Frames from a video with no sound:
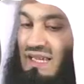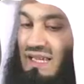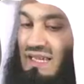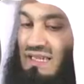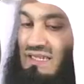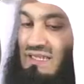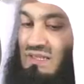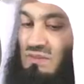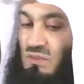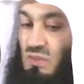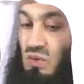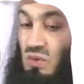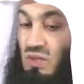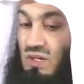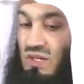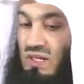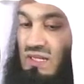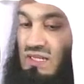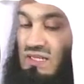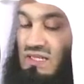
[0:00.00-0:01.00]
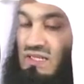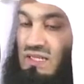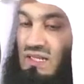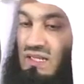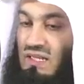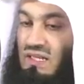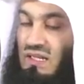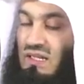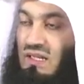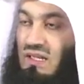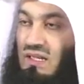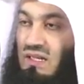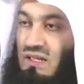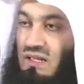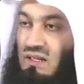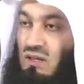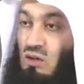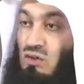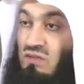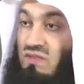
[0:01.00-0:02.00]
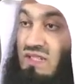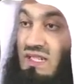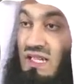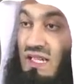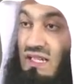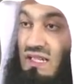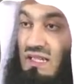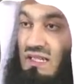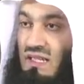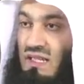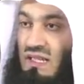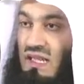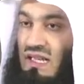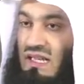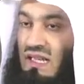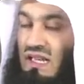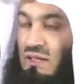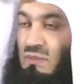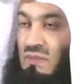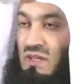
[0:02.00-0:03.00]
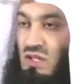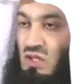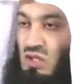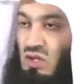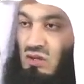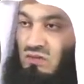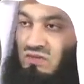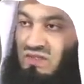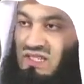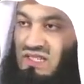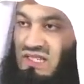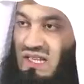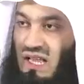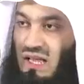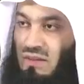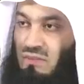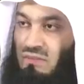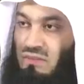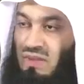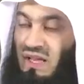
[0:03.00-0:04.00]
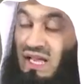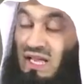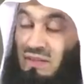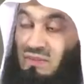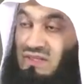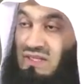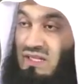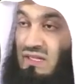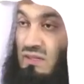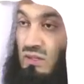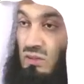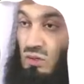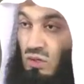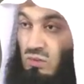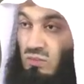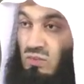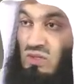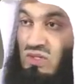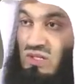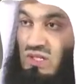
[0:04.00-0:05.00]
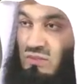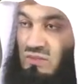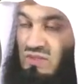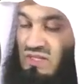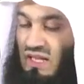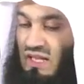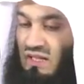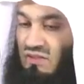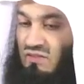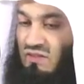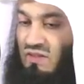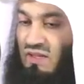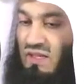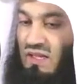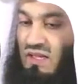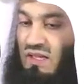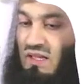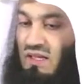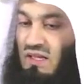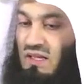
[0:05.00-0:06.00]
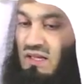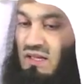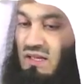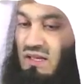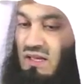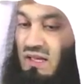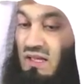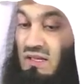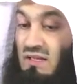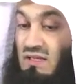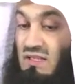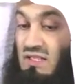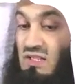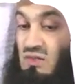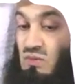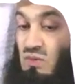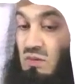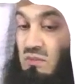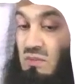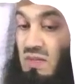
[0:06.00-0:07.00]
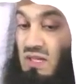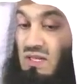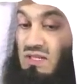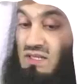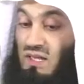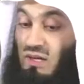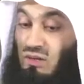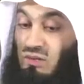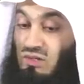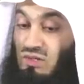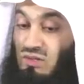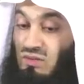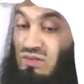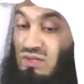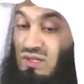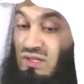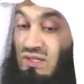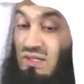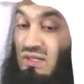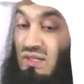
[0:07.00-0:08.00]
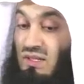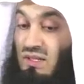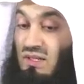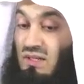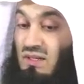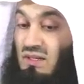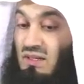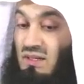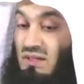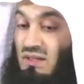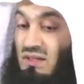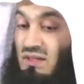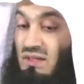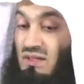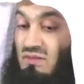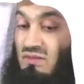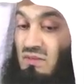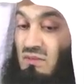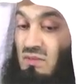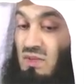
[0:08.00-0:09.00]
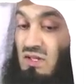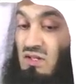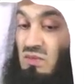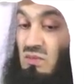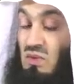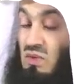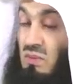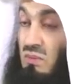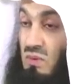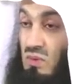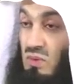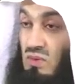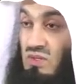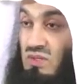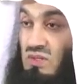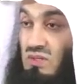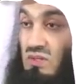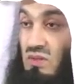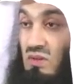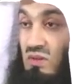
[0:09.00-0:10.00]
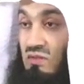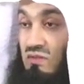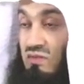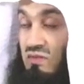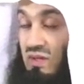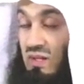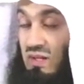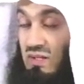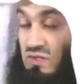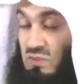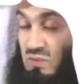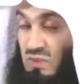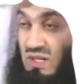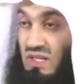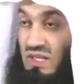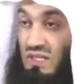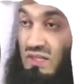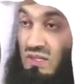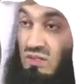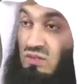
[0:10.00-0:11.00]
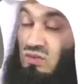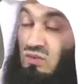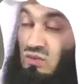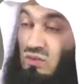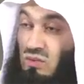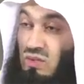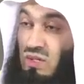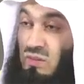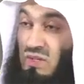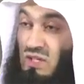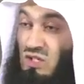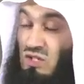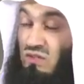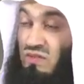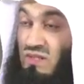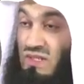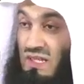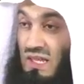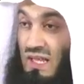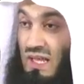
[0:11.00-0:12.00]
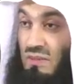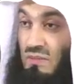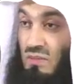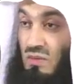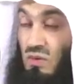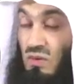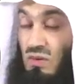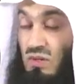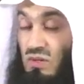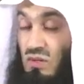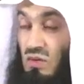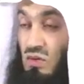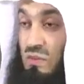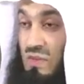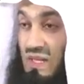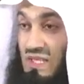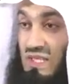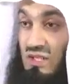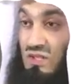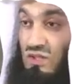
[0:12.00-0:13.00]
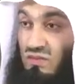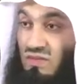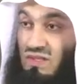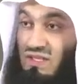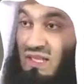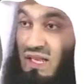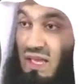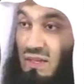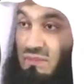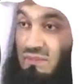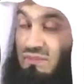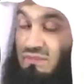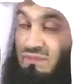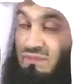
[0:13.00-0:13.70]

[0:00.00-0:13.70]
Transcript: has more or less overtaken that image of Islam, perhaps that the non-Muslims have. And this is what makes our duty even much more important of spreading the true image of Islam or the true message of Islam.